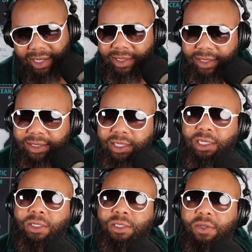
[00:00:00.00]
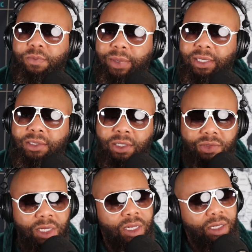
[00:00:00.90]
listen here, Jeff
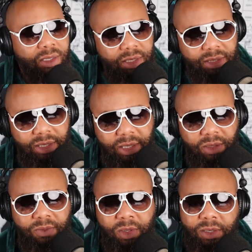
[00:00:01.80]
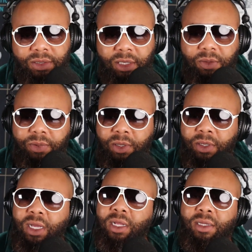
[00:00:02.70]
Bezos, listen here, Mark Zuckerberg,
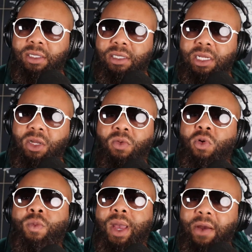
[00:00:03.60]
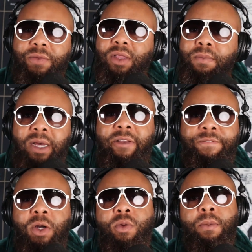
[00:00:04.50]
listen here, whoever the
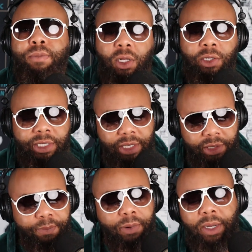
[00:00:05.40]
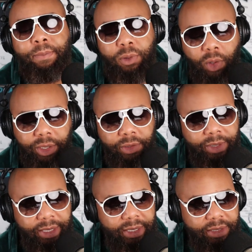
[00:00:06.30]
motherfucker employer
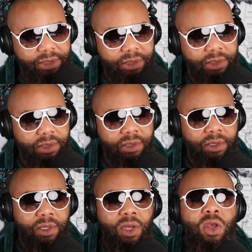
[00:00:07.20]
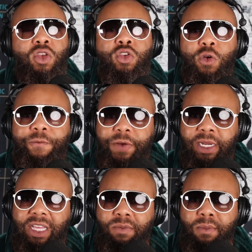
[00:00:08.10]
is, you
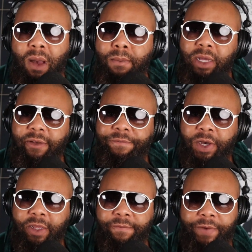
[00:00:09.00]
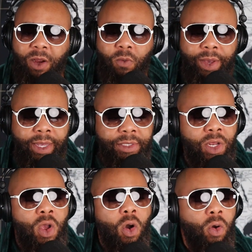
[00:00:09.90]
finna give me my motherfucking fair wage
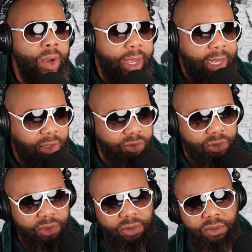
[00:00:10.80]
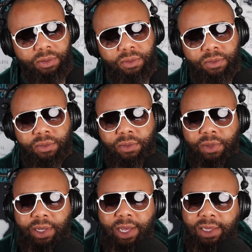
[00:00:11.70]
or else.
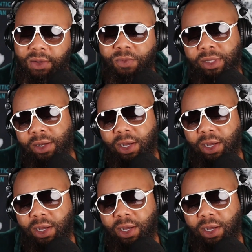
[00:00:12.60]
And then